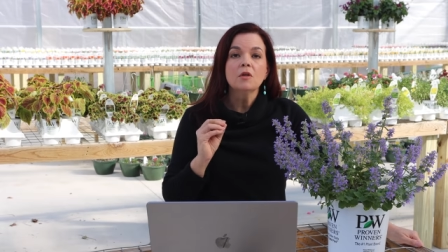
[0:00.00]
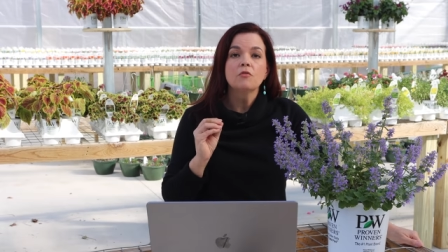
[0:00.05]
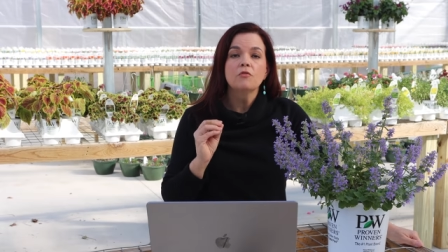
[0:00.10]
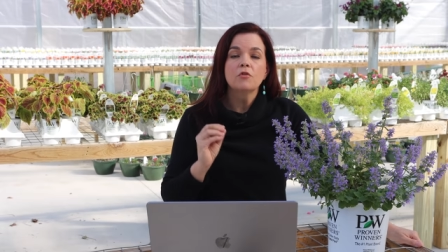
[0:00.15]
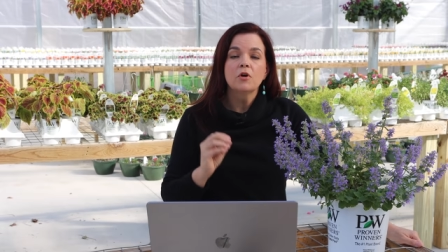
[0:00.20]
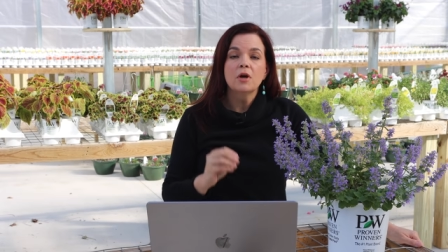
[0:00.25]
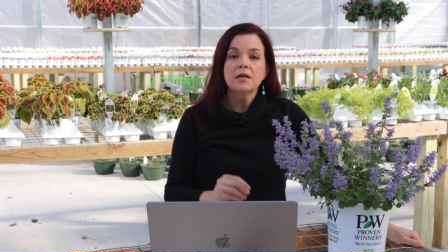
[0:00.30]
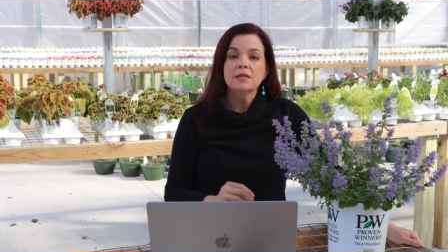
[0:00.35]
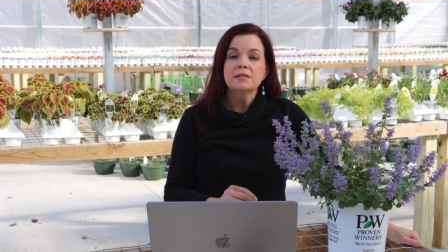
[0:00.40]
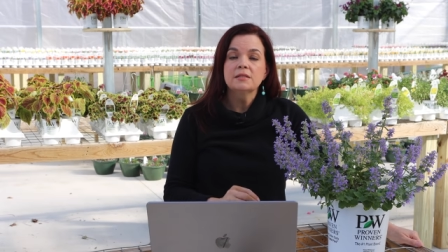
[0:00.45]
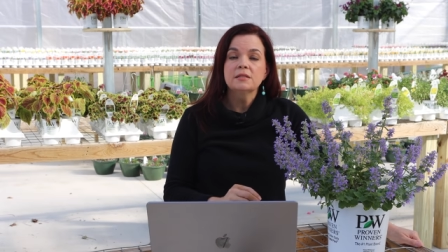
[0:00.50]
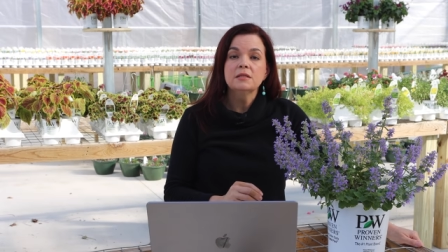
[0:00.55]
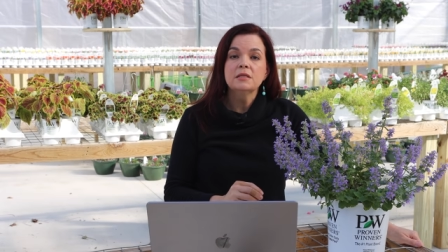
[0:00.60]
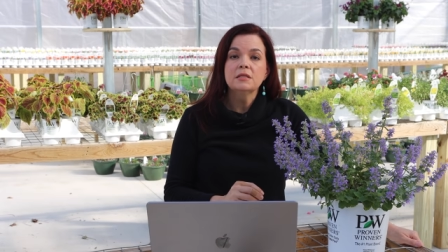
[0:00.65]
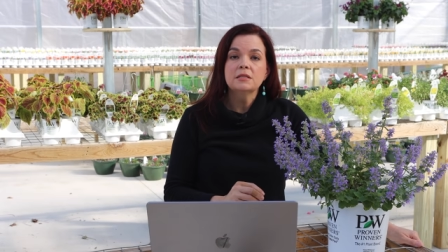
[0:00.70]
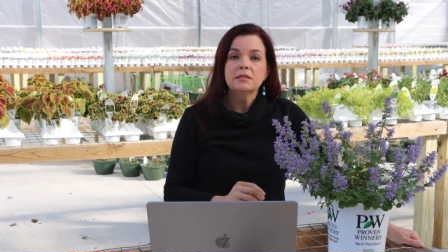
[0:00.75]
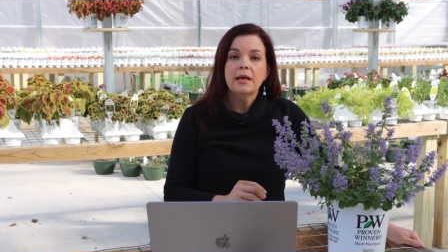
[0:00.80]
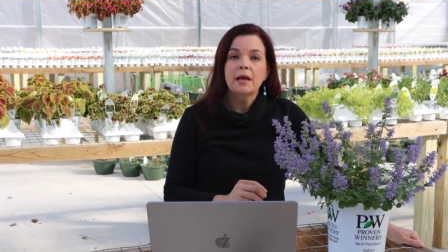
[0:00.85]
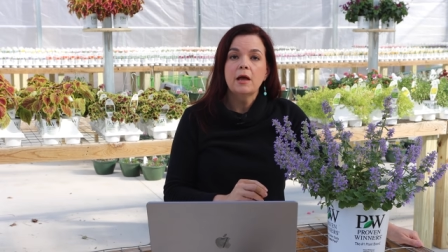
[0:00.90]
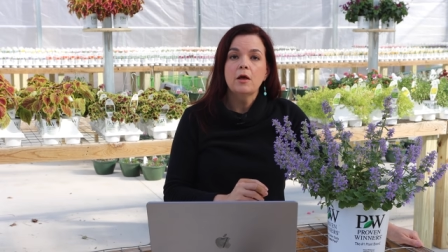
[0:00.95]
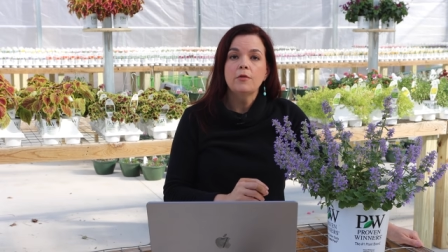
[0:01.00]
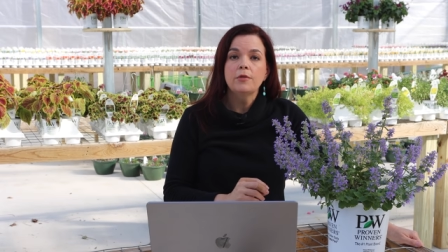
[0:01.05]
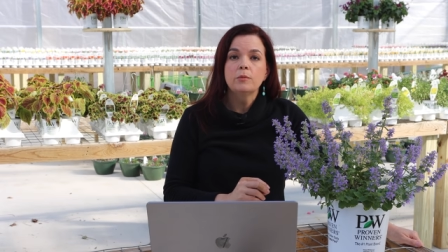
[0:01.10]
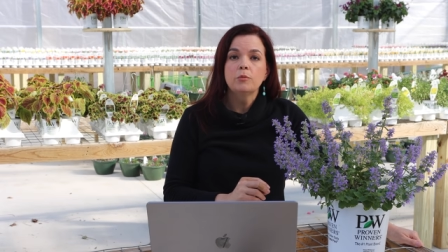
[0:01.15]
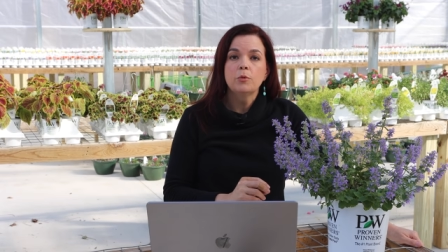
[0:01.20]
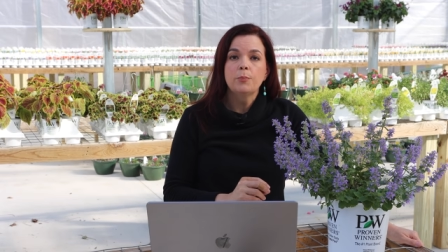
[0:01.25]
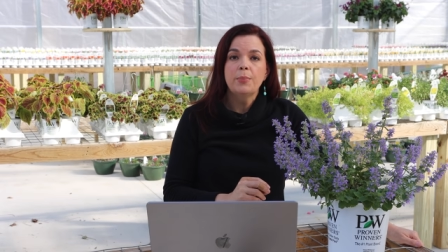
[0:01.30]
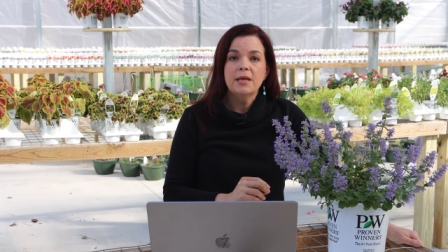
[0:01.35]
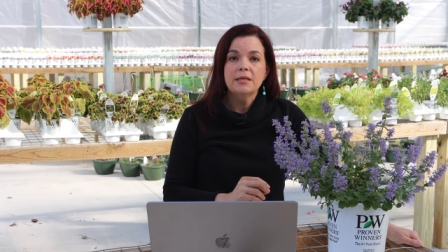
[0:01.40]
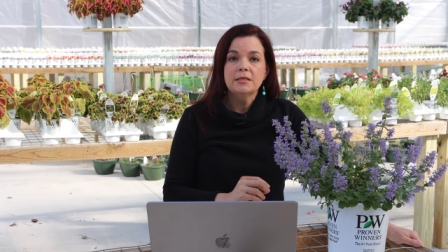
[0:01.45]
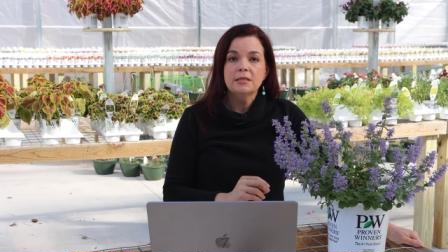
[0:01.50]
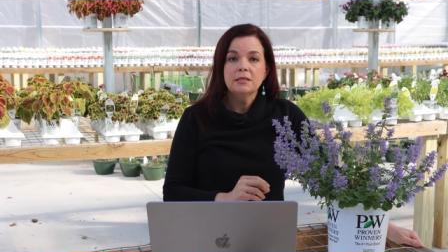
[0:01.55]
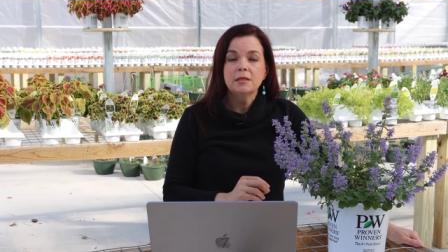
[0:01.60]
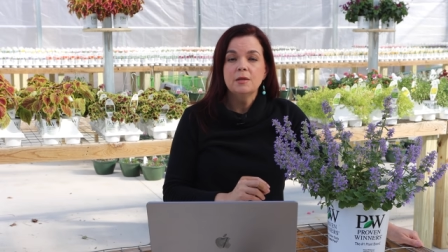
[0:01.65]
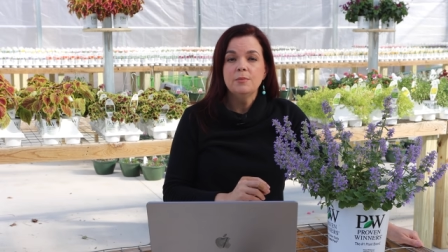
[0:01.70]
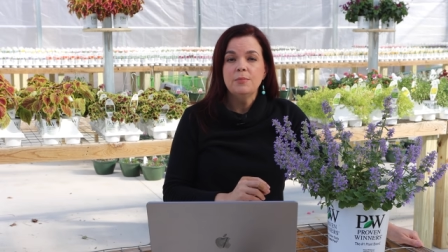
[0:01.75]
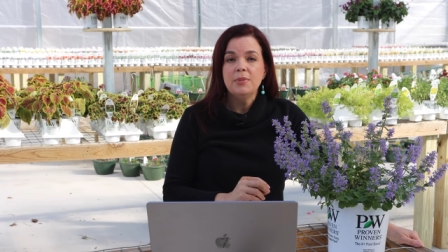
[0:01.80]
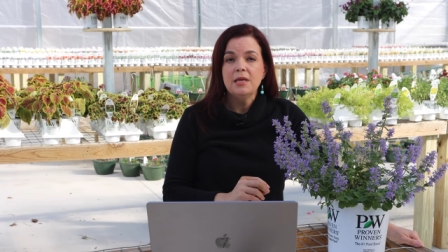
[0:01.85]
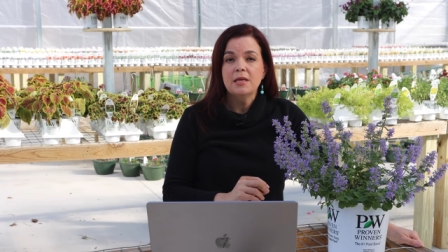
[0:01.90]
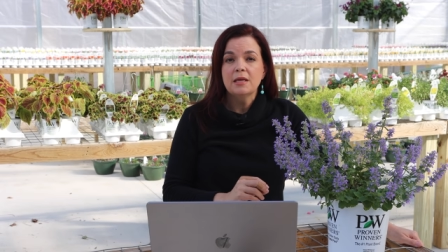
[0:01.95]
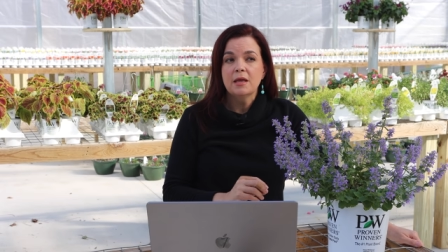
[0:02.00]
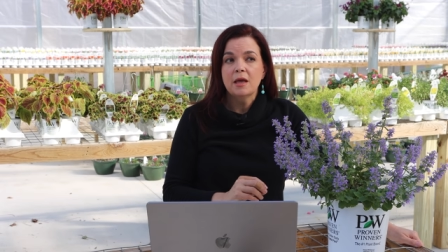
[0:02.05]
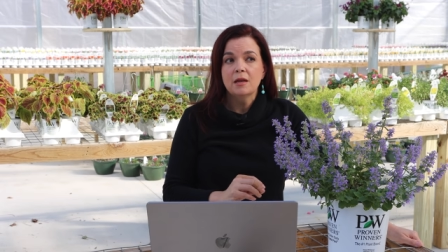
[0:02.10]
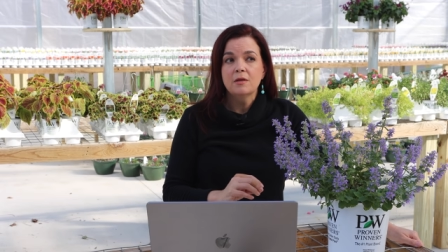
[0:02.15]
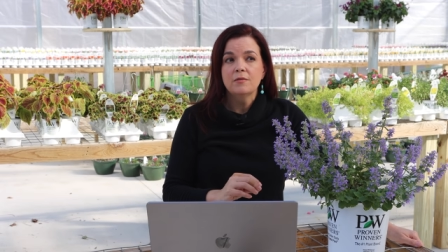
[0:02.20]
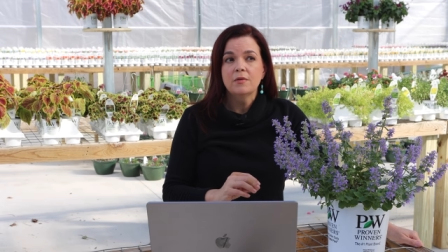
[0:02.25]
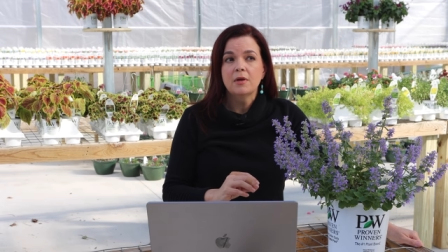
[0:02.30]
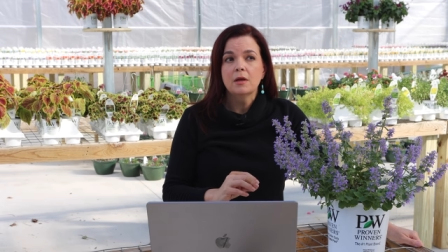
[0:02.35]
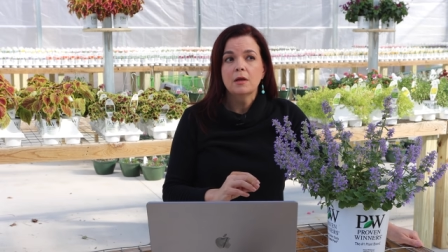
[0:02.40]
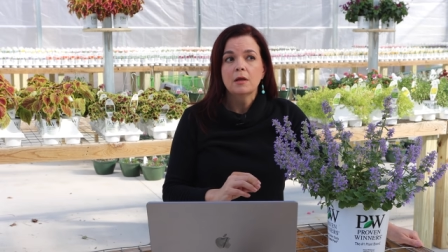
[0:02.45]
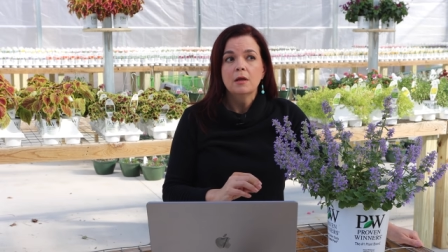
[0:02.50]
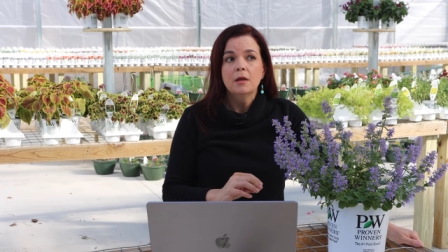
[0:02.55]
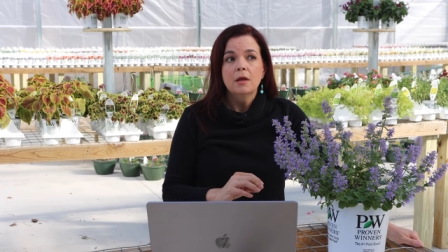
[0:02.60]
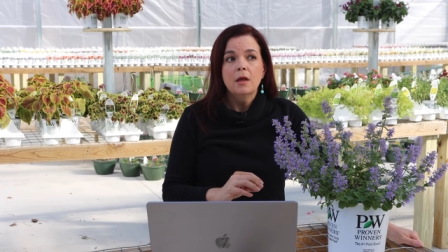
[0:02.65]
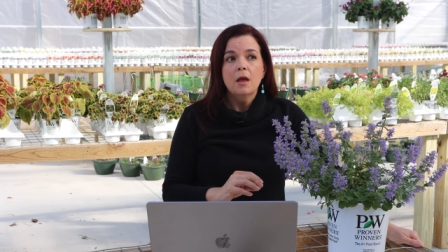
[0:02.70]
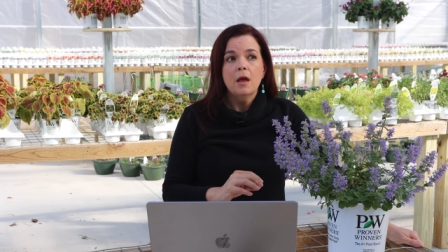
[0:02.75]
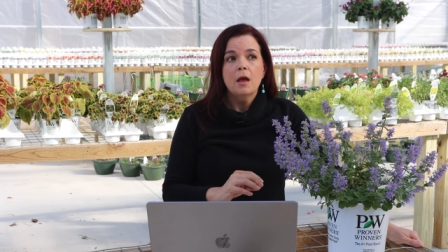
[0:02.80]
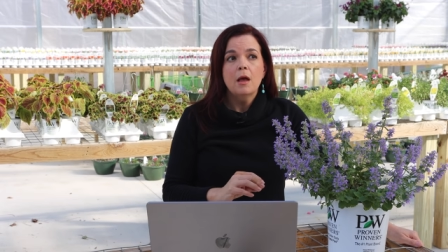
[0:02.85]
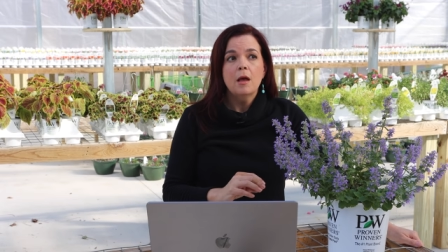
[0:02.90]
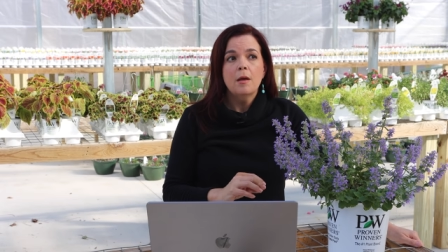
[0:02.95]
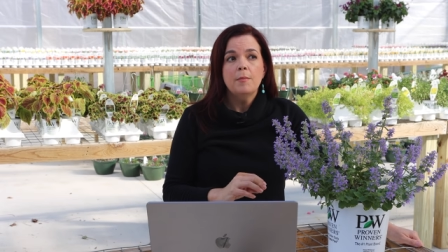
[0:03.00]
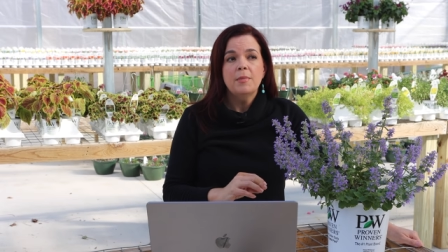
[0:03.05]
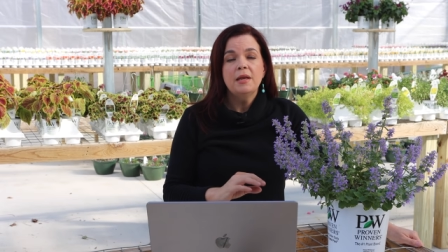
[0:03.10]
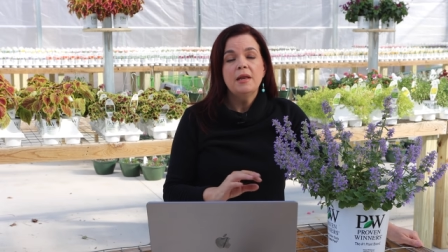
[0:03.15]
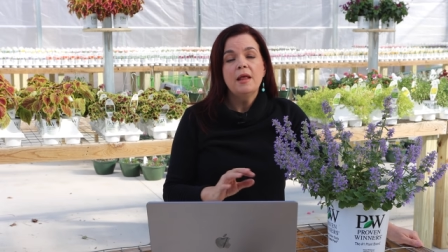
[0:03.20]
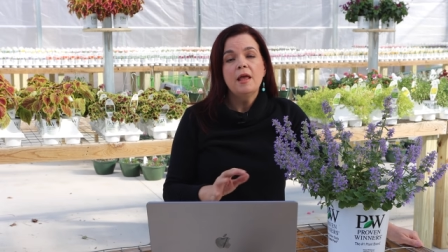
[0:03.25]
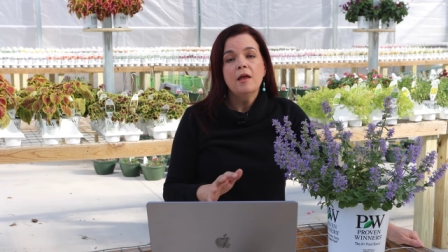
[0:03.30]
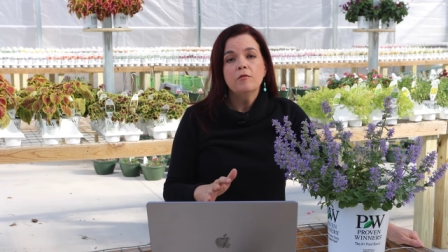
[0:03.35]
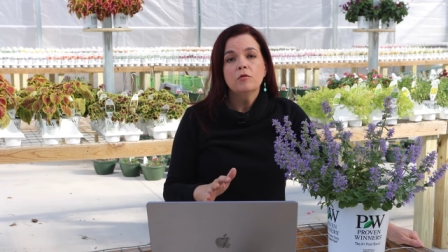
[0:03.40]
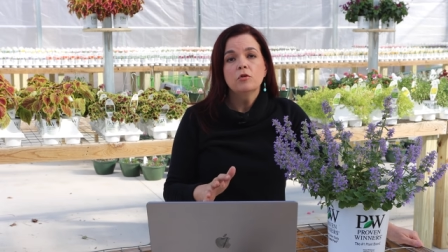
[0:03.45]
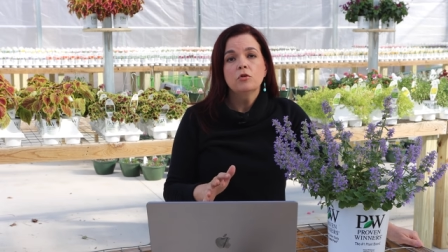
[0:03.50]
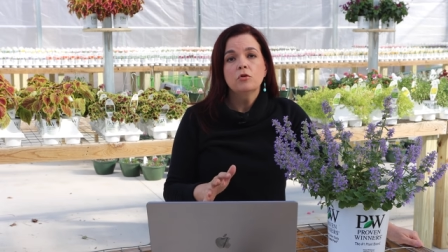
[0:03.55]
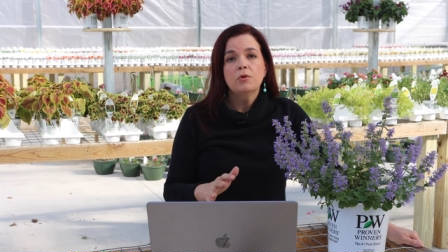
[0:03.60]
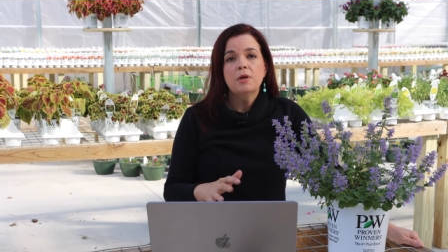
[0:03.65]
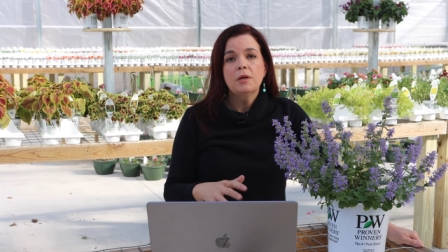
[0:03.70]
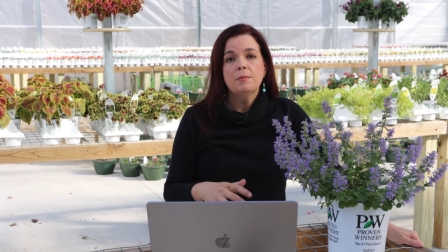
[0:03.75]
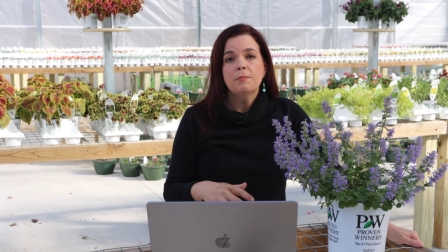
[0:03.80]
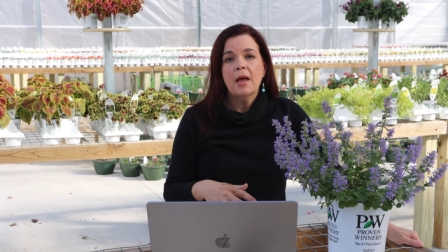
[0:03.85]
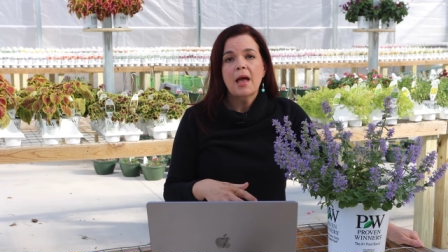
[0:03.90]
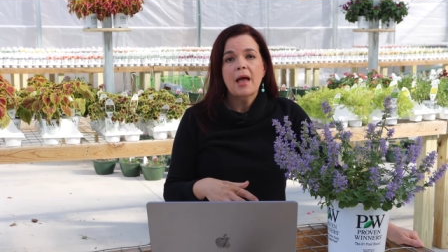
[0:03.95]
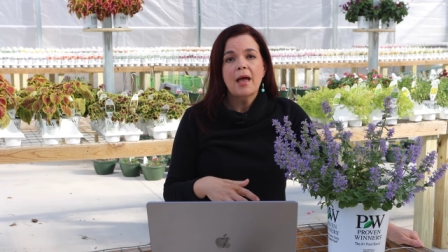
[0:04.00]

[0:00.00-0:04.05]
For us in the south, it will basically be kind of a um, an evergreen.